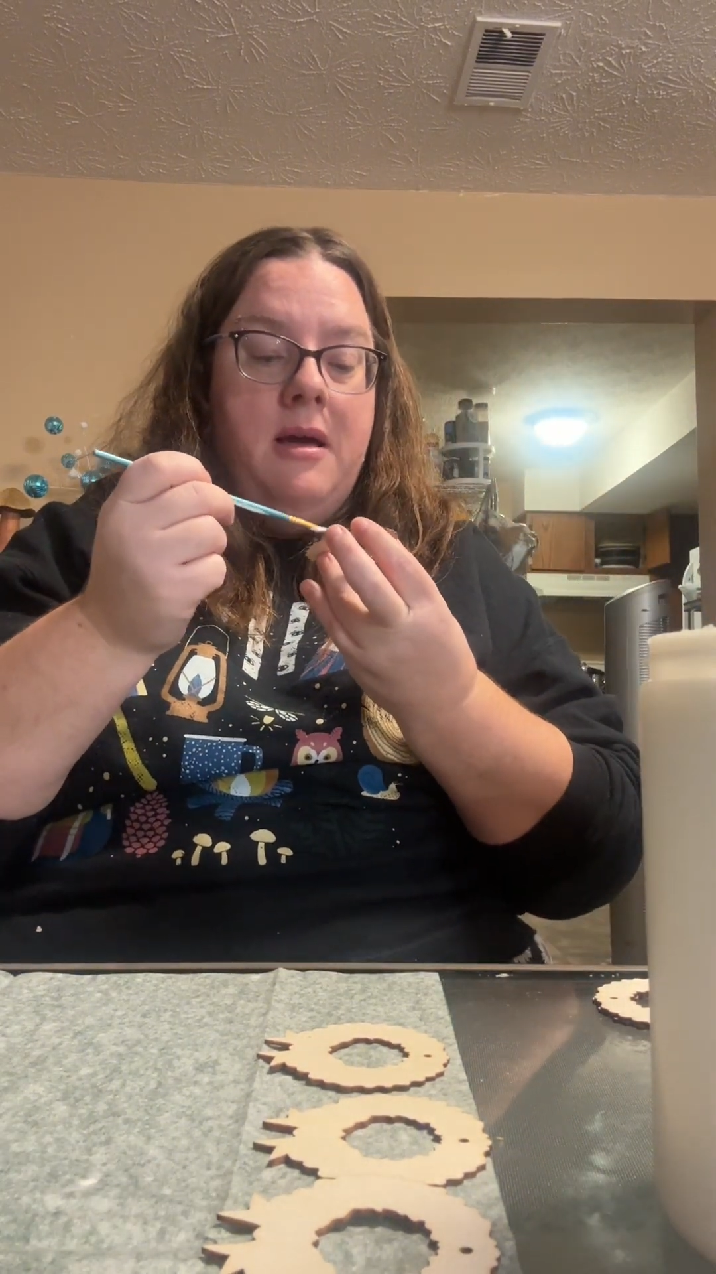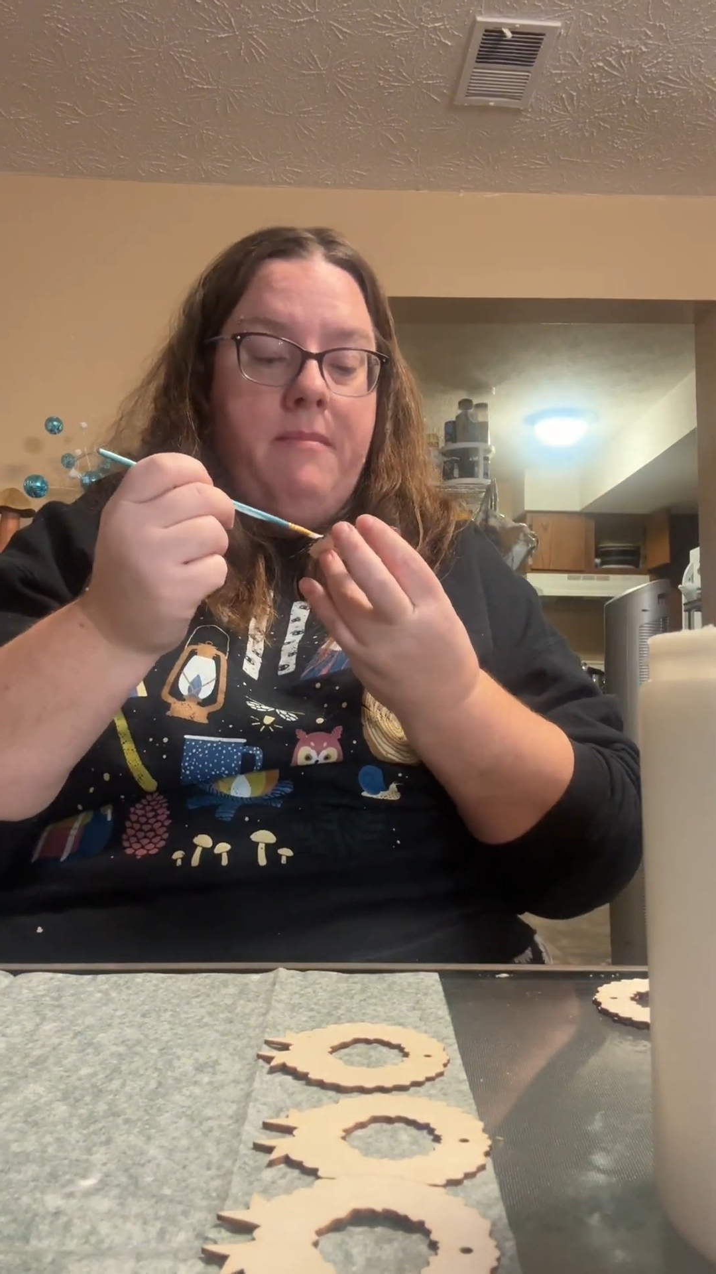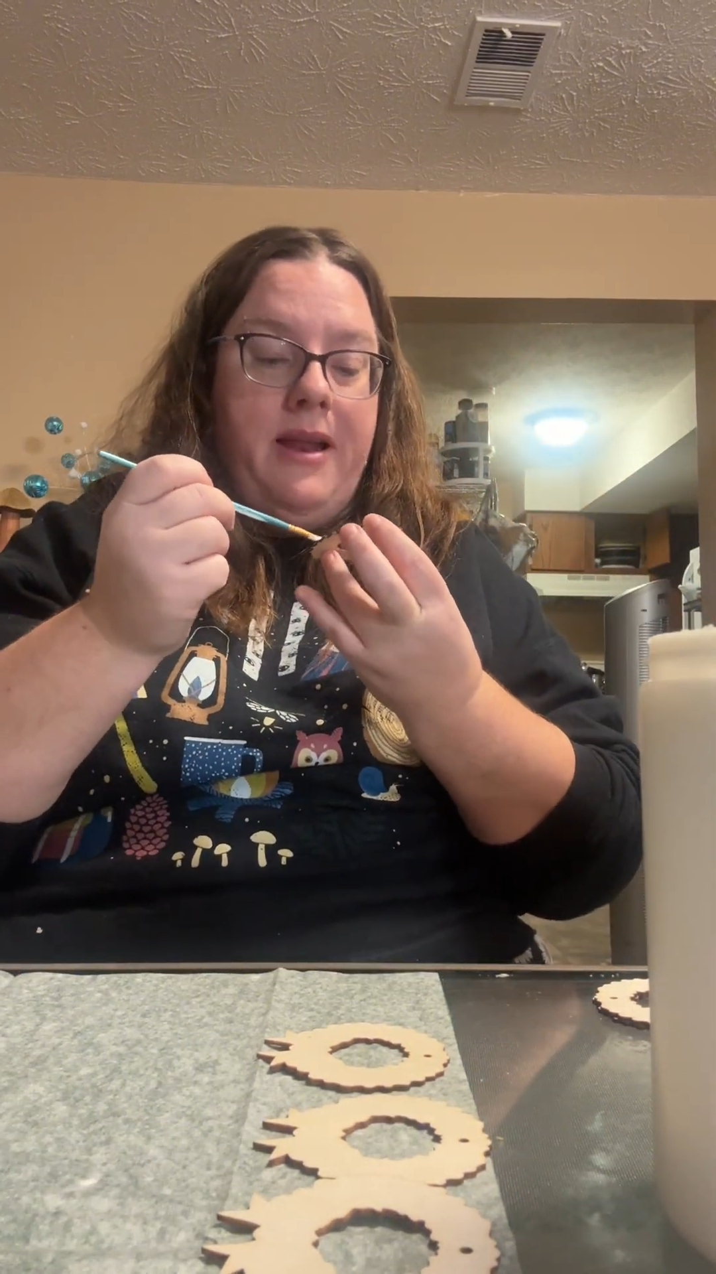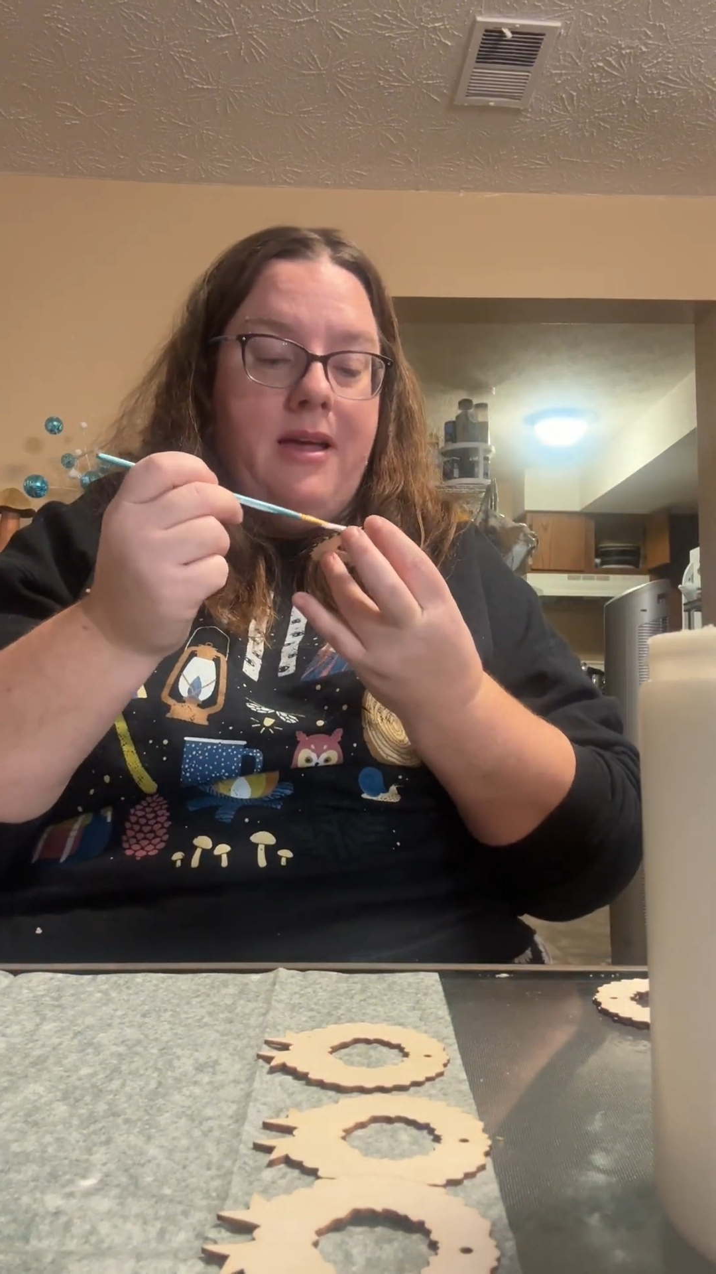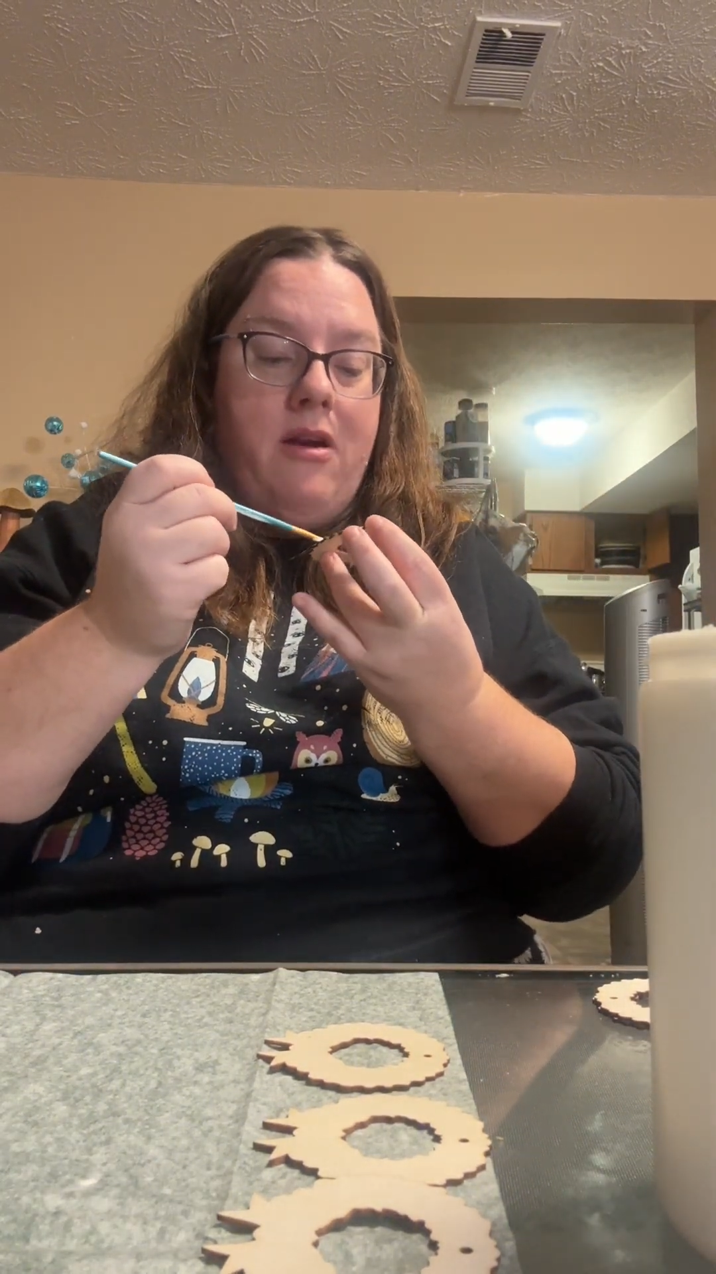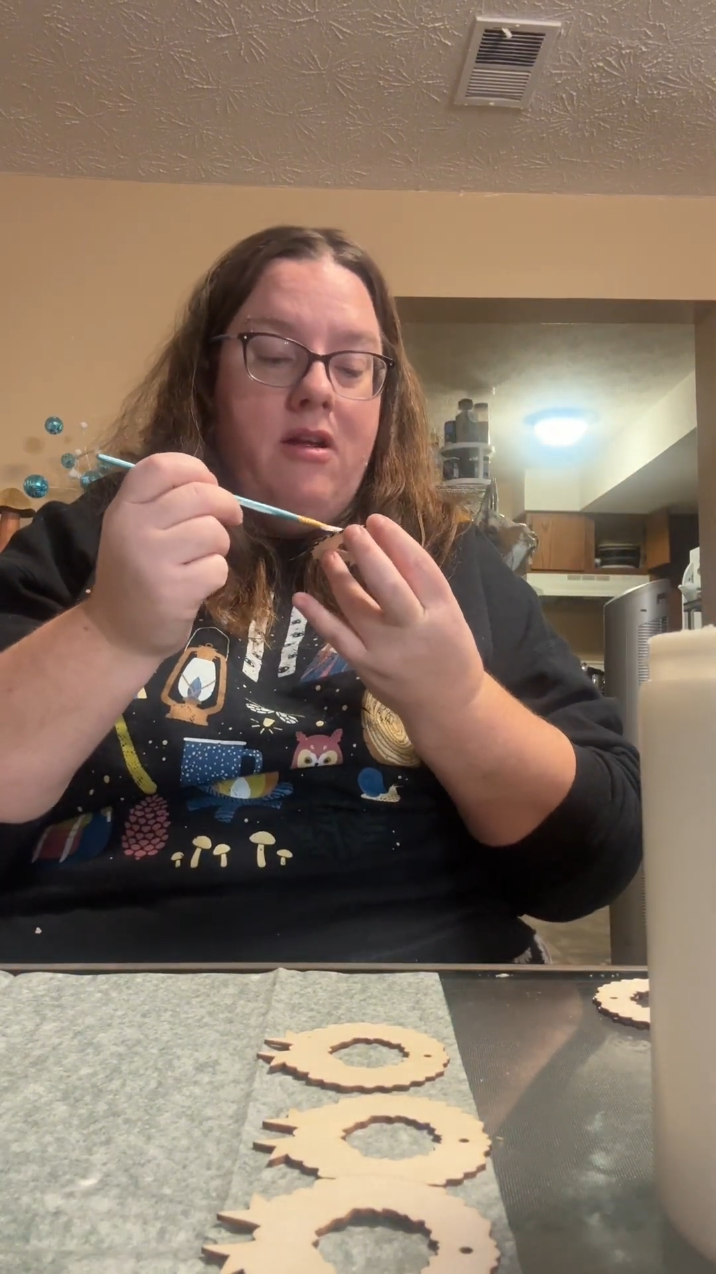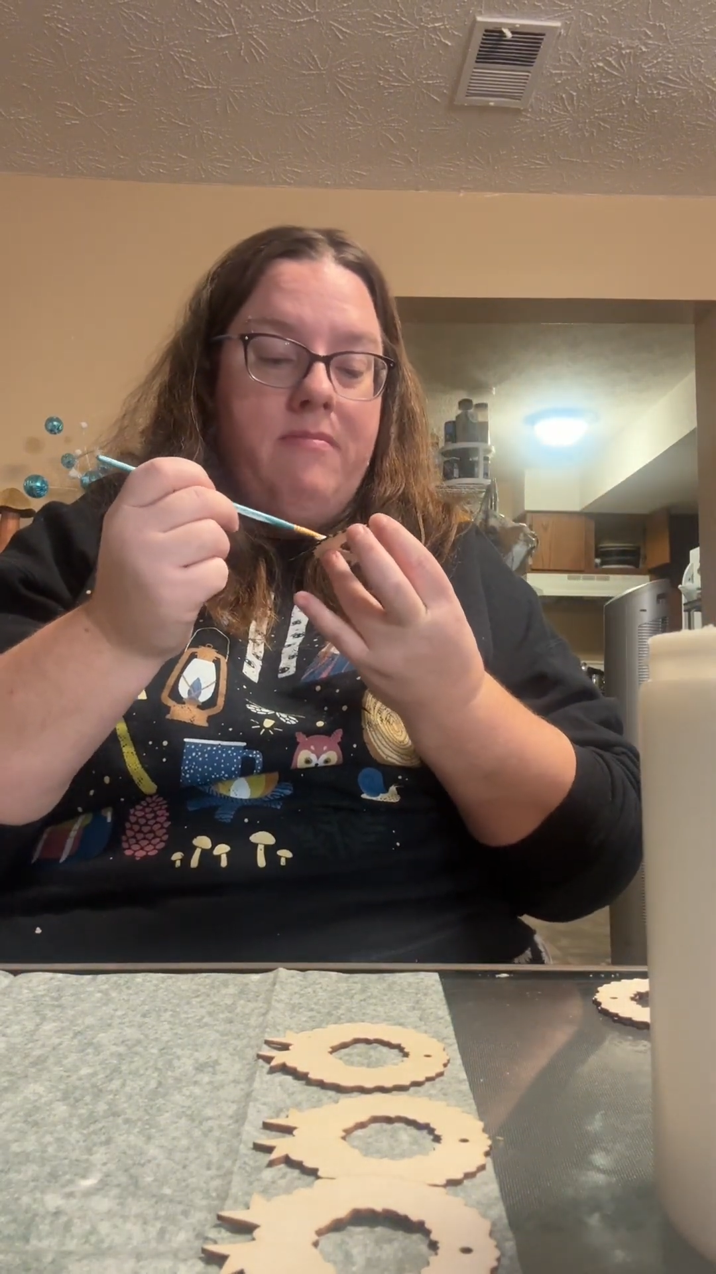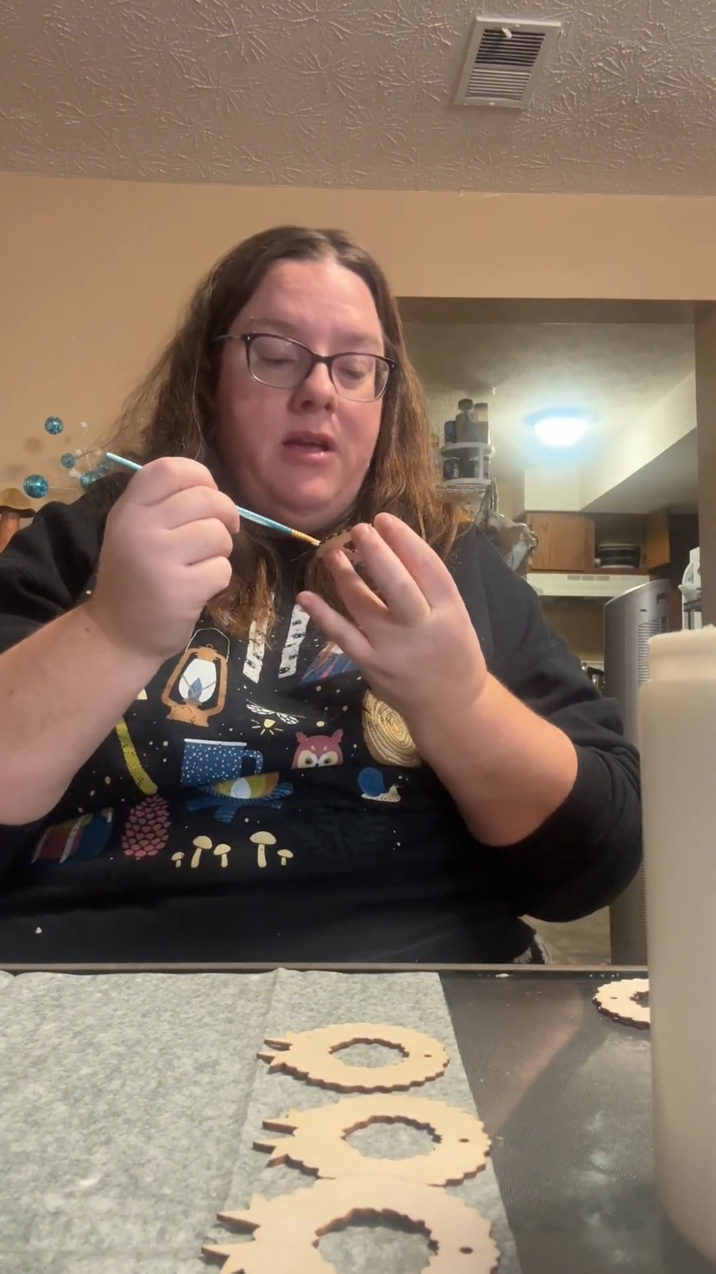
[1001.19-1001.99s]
but I got it on